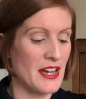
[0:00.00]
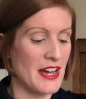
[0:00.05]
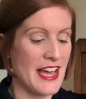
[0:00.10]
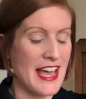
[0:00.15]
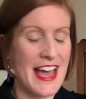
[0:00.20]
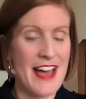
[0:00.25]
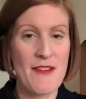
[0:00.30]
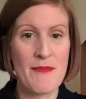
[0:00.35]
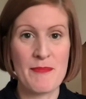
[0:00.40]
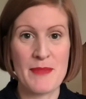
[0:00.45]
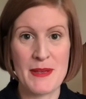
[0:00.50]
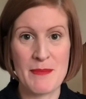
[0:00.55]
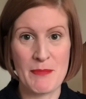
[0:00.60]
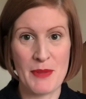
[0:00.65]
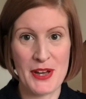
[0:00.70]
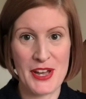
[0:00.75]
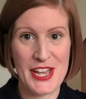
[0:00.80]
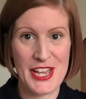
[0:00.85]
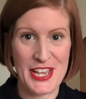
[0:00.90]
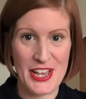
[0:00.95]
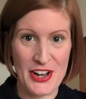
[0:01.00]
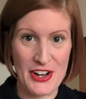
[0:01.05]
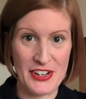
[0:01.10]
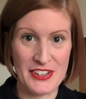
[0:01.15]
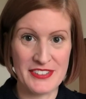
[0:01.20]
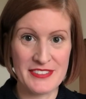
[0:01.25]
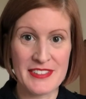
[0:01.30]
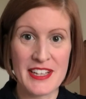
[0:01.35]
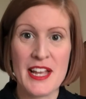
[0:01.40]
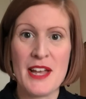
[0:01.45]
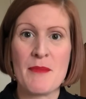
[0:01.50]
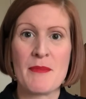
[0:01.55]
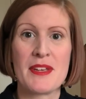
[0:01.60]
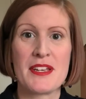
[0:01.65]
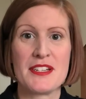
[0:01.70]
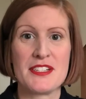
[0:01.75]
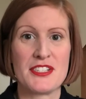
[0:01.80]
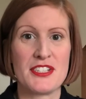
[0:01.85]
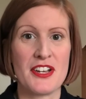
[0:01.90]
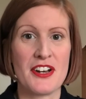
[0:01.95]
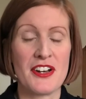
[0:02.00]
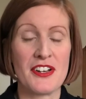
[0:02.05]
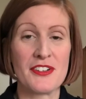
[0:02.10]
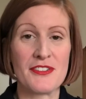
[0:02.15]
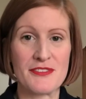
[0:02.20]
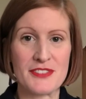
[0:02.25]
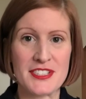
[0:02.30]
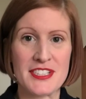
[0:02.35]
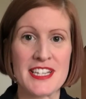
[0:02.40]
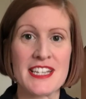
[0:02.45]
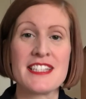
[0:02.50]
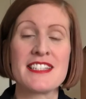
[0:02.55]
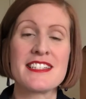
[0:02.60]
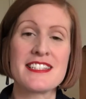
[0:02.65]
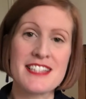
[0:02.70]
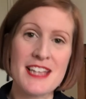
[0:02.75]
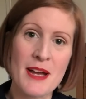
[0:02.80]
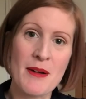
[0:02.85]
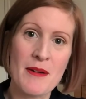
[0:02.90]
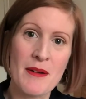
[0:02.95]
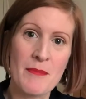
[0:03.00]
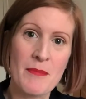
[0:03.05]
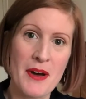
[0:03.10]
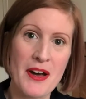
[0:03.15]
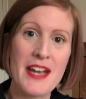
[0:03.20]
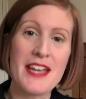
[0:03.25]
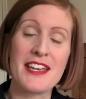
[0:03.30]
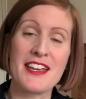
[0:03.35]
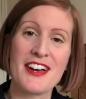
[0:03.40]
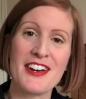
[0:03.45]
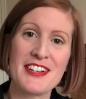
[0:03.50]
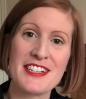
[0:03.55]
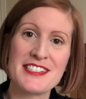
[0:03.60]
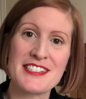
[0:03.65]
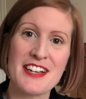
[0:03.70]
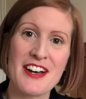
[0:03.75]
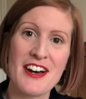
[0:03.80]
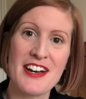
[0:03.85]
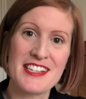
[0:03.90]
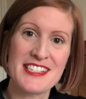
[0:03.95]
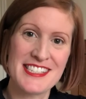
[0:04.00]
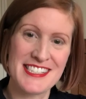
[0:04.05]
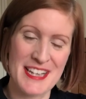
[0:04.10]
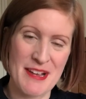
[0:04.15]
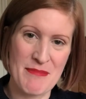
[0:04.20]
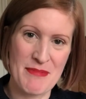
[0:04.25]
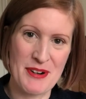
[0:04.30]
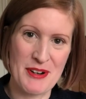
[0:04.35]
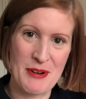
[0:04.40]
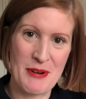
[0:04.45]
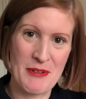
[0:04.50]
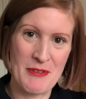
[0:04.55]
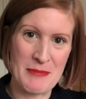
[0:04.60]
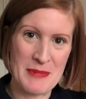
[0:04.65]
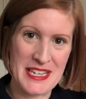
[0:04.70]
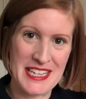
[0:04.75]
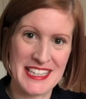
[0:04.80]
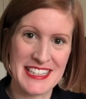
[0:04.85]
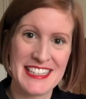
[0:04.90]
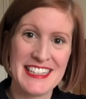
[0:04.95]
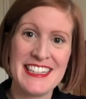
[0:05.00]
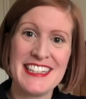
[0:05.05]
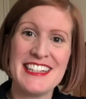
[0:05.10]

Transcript: I have been buying yarn, because yarn obviously is buying yarn is a separate hobby